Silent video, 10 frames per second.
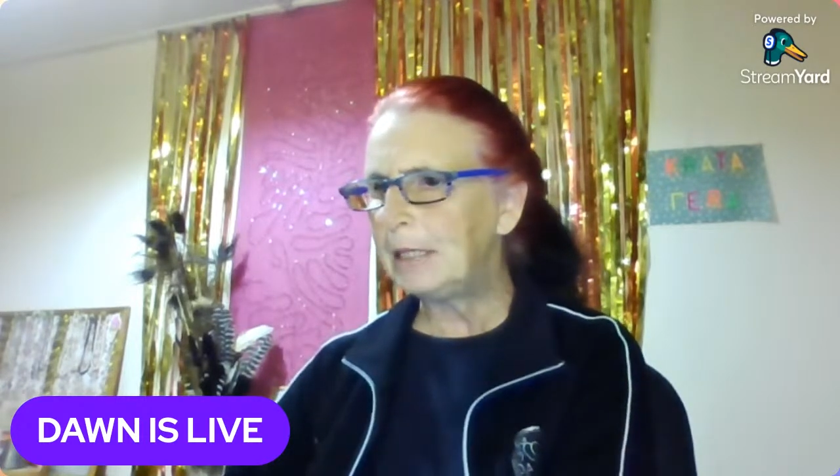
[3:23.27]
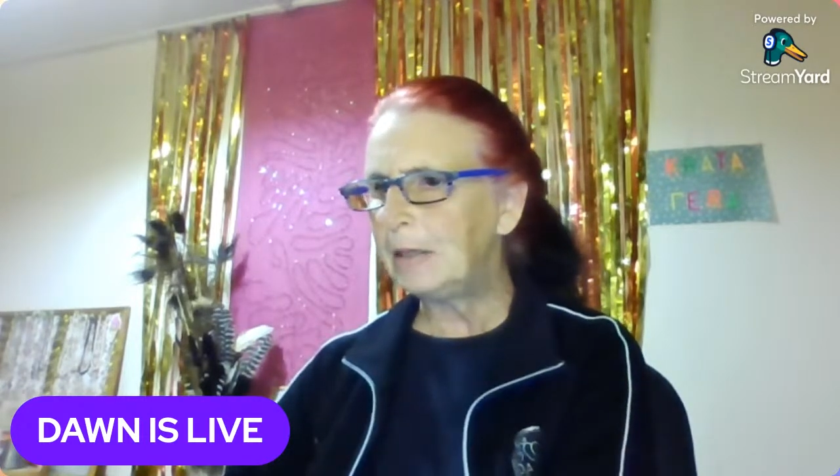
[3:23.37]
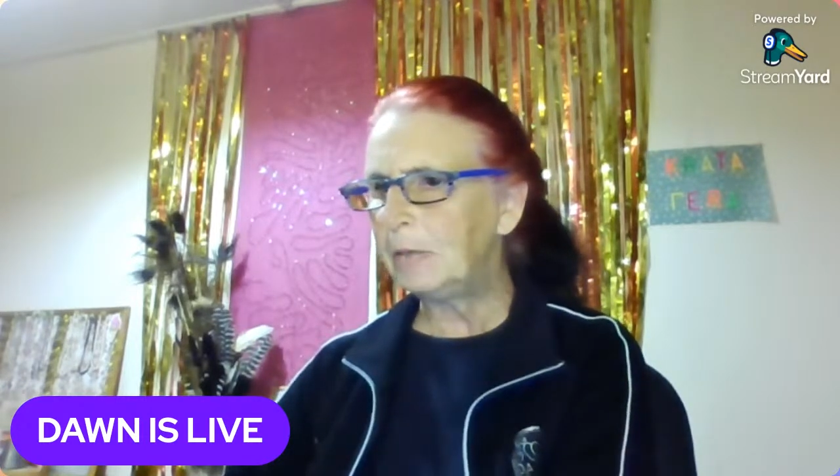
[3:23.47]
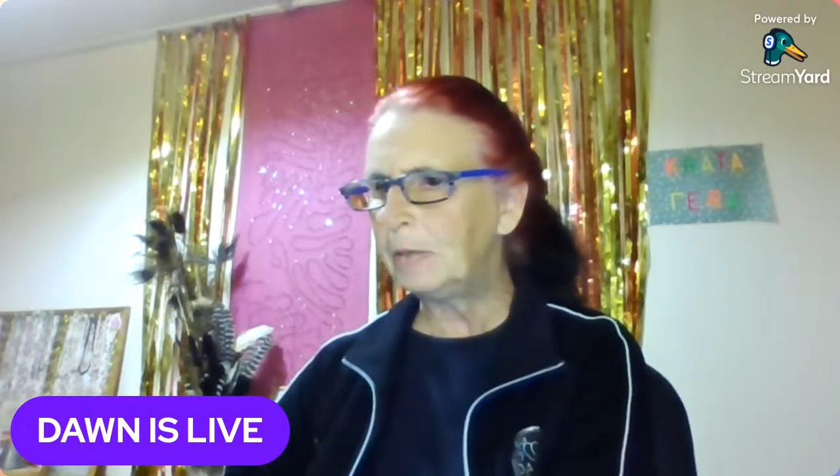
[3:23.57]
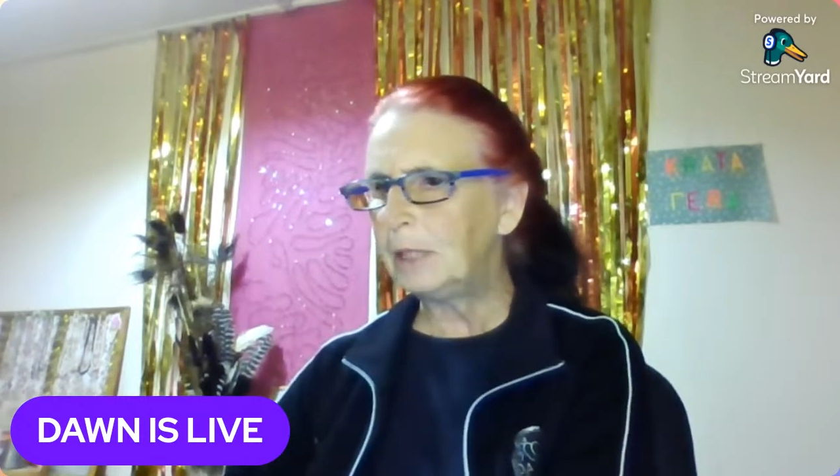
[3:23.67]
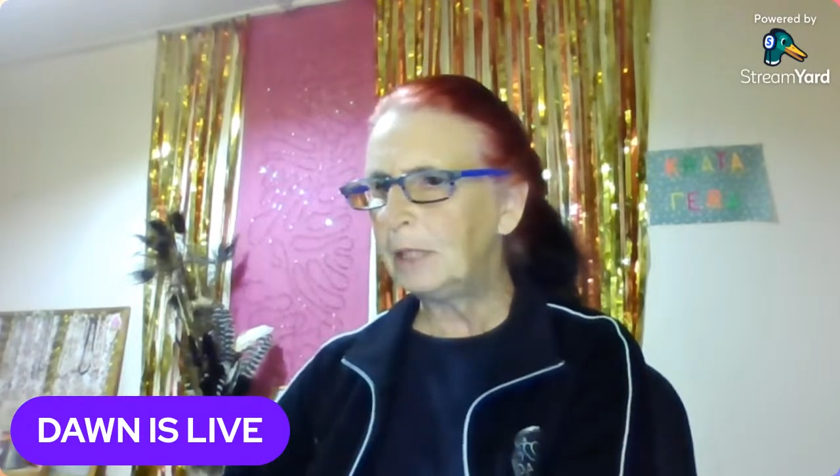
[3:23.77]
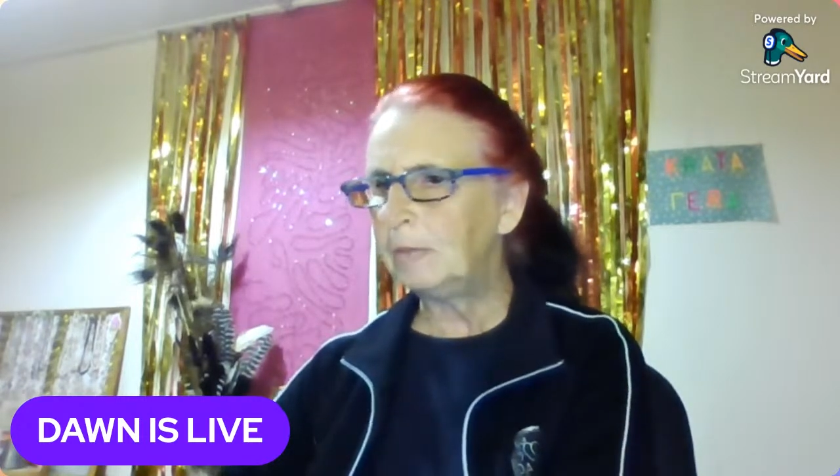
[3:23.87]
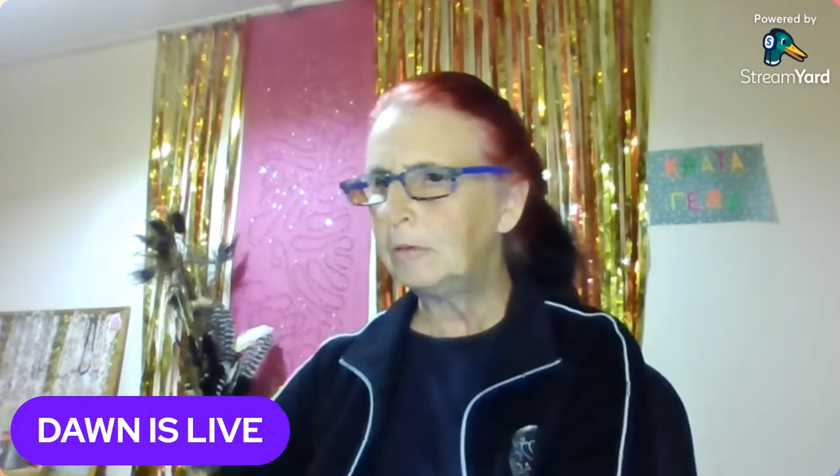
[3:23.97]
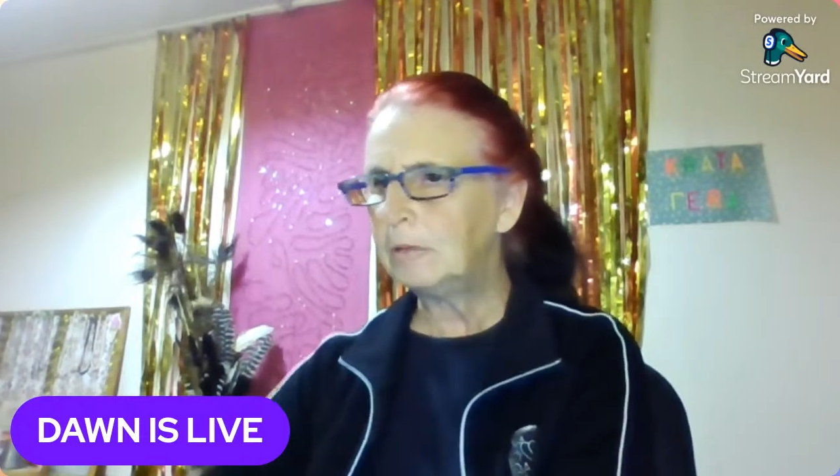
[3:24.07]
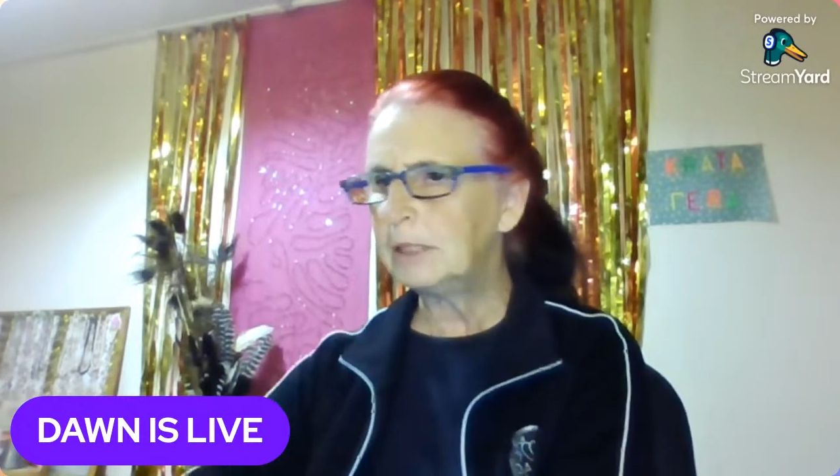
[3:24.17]
we
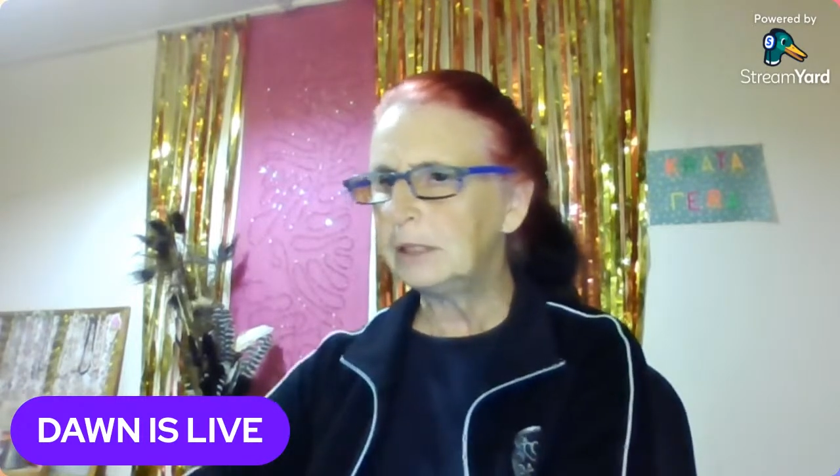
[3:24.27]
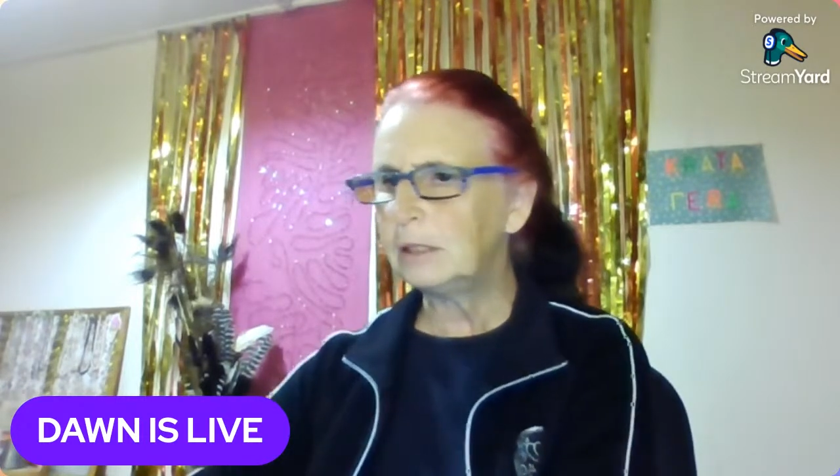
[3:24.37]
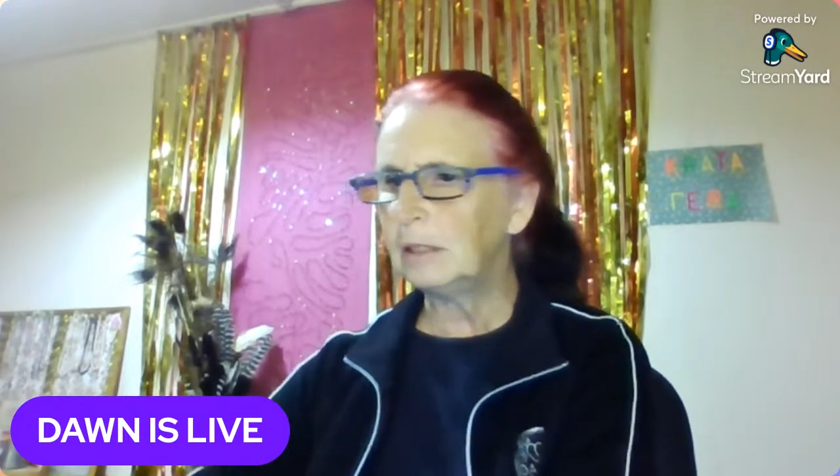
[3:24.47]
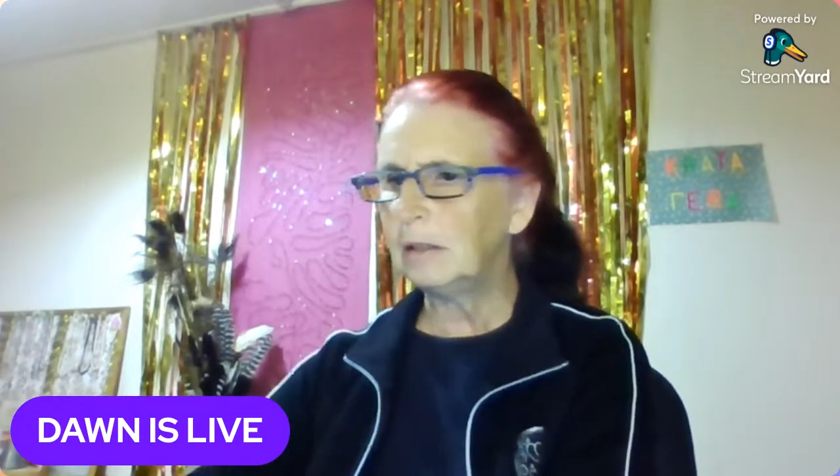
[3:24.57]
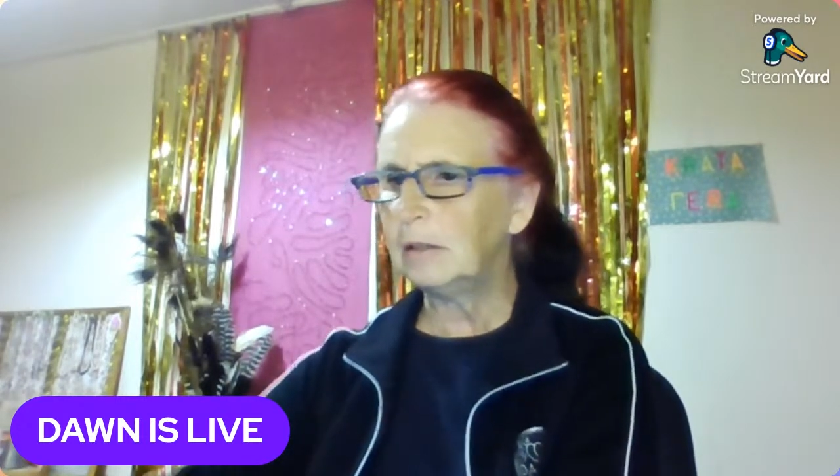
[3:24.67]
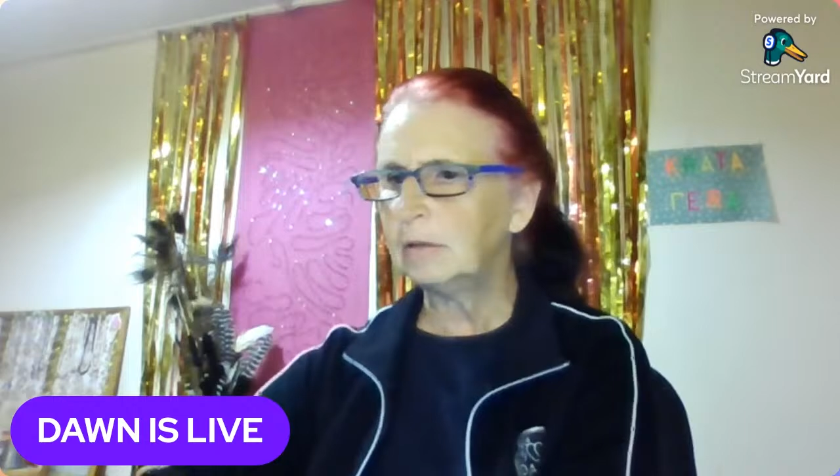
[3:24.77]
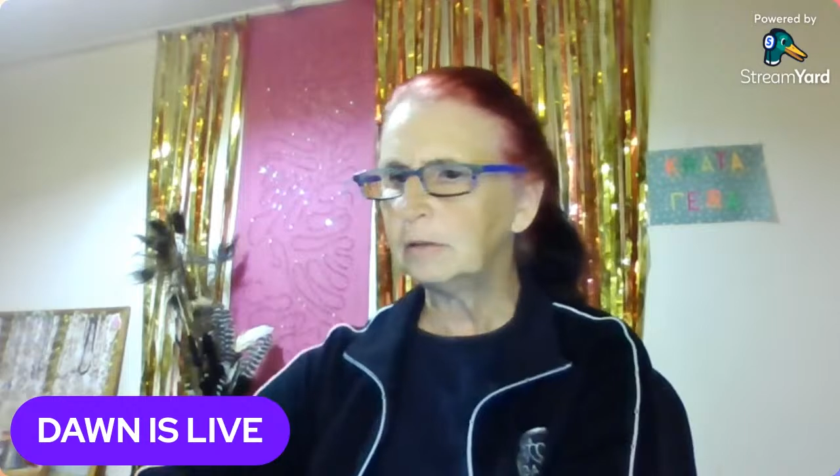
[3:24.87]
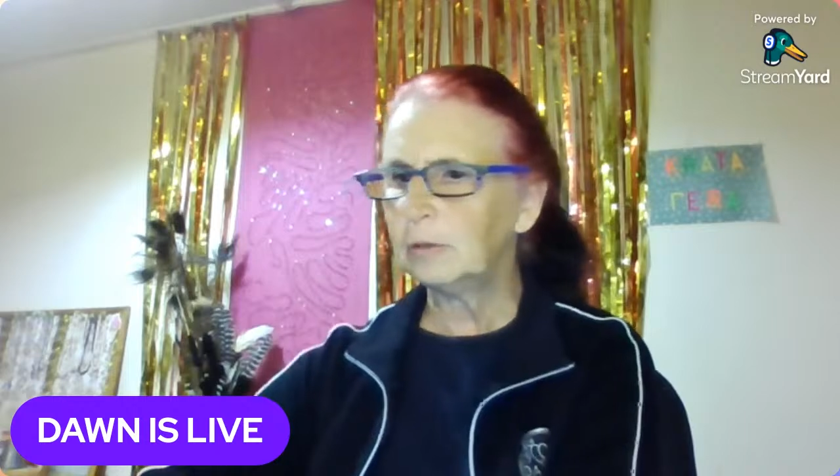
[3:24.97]
will start